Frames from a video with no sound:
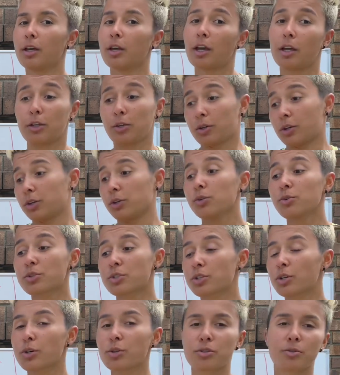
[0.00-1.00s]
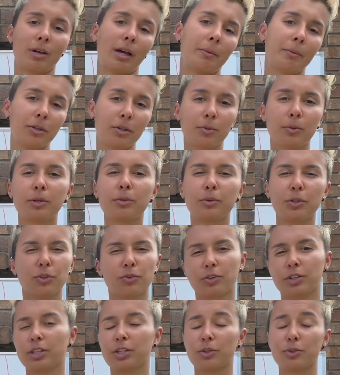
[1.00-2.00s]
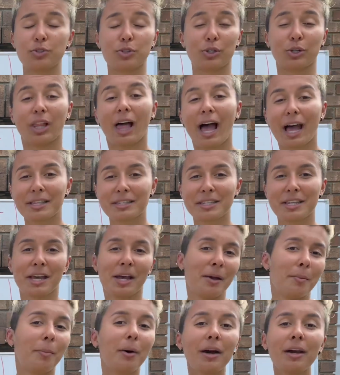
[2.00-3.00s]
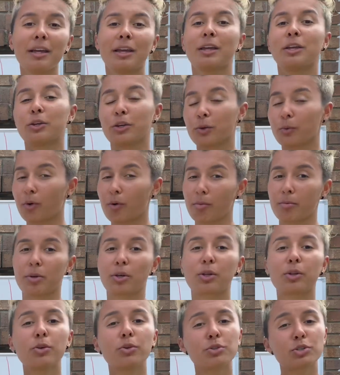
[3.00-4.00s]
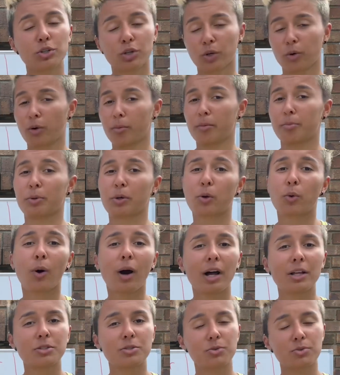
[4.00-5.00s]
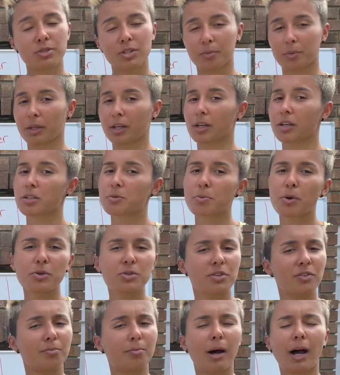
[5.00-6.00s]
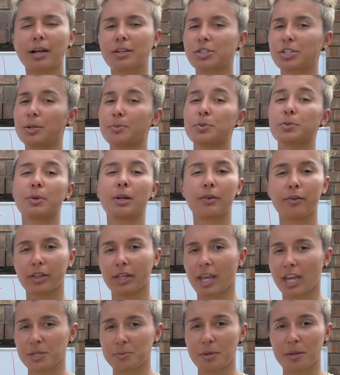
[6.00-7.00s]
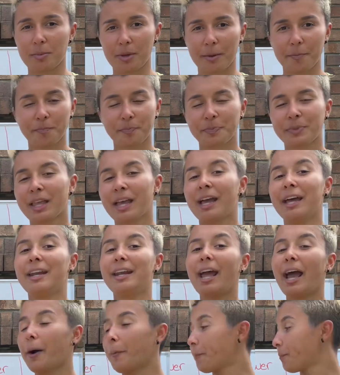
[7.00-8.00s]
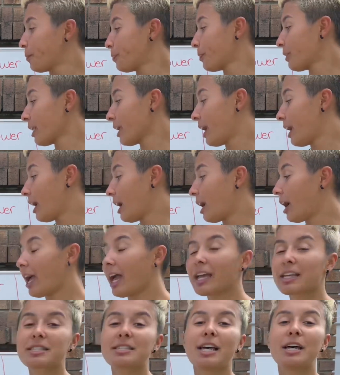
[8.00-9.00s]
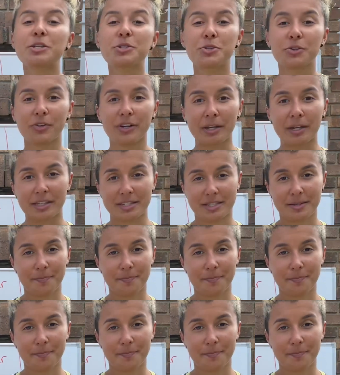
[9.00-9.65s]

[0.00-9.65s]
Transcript: You can use those. You wouldn't really use your lats, but you can warm up your glutes, you can warm up your quads, do something explosive, box jumps, whatever the case may be. Now, accessories.